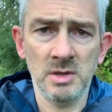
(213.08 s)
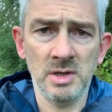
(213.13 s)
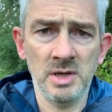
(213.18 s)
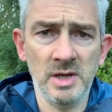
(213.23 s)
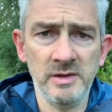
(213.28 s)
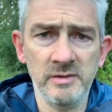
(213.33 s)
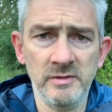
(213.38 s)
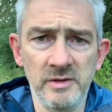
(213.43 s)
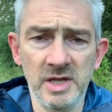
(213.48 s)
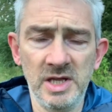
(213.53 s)

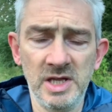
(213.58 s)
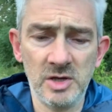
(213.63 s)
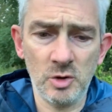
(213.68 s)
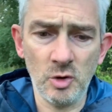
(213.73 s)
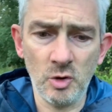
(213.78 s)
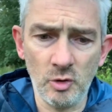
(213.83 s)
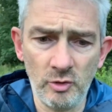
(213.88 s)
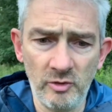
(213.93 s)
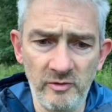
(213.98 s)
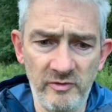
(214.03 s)
in the
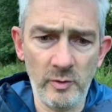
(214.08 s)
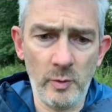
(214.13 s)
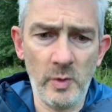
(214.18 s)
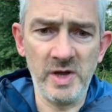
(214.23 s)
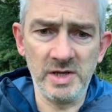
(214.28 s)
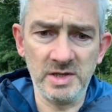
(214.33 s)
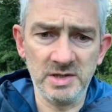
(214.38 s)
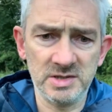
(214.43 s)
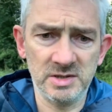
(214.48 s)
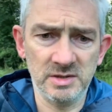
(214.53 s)
corner of the
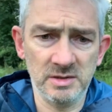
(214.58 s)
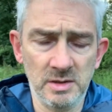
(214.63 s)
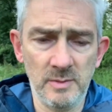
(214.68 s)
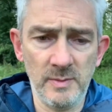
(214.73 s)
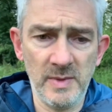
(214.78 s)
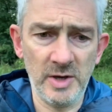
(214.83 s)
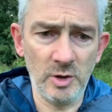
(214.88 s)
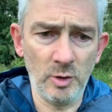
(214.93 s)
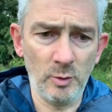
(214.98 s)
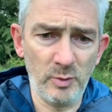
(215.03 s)
wings that the
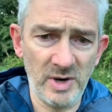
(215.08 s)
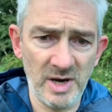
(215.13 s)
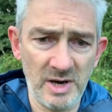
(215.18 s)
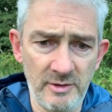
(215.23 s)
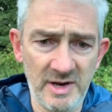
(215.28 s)
meadow brown